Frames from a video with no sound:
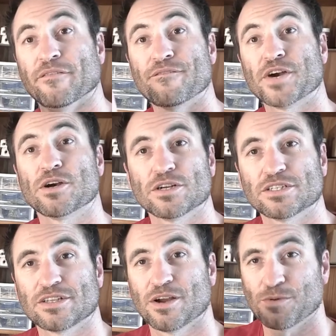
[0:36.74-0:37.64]
But
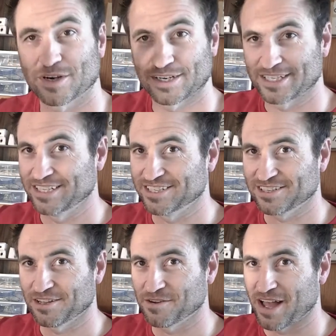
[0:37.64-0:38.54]
first, we're going to see
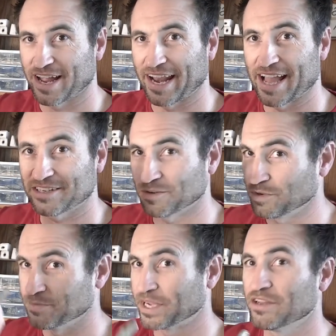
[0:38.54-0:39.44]
this little guy in
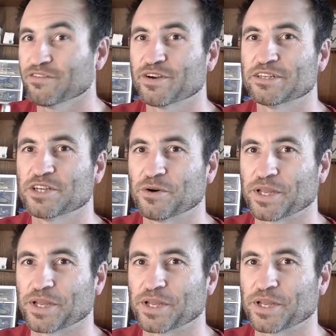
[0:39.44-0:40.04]
action with my good friend